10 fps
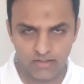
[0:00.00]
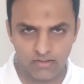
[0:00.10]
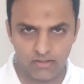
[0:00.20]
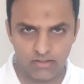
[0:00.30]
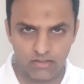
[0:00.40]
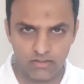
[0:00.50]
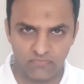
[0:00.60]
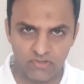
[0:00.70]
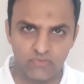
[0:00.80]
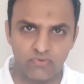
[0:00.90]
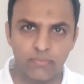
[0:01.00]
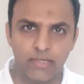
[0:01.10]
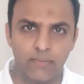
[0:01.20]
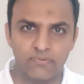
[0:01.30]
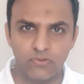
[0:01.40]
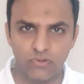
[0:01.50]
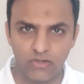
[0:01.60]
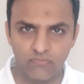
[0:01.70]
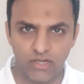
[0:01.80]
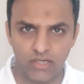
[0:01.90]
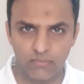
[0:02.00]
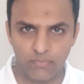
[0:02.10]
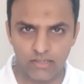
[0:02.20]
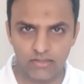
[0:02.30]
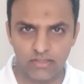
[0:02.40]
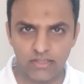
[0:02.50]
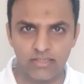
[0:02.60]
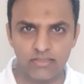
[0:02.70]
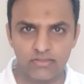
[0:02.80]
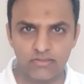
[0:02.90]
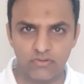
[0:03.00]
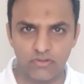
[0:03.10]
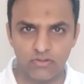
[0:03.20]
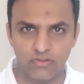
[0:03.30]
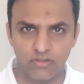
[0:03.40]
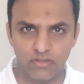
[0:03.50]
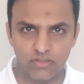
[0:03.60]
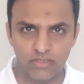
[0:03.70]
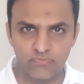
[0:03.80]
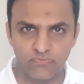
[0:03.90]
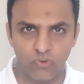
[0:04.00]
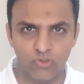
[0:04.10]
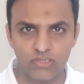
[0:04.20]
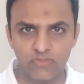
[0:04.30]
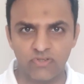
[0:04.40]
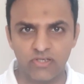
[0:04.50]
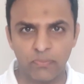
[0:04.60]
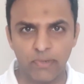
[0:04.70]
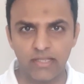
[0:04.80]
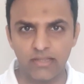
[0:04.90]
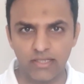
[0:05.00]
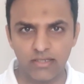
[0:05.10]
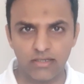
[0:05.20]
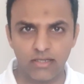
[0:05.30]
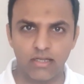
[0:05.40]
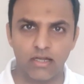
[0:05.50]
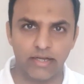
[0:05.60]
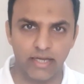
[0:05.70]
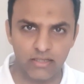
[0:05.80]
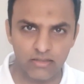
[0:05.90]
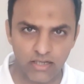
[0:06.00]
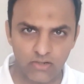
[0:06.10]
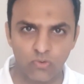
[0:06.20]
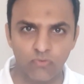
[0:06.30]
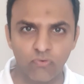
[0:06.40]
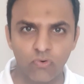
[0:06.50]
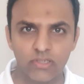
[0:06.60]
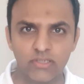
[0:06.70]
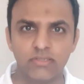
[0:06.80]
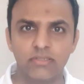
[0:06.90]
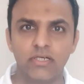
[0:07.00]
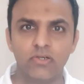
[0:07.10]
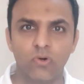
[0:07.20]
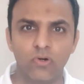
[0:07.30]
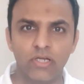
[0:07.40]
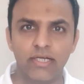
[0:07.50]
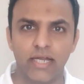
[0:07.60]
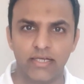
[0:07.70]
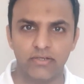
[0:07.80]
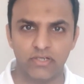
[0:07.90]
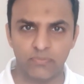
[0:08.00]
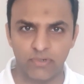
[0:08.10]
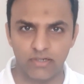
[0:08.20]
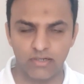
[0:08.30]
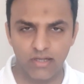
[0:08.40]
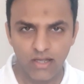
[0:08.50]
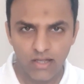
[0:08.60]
The vision will be absolutely fine, but these floaters will remain there. Again, they are good floaters. They don't need any treatment.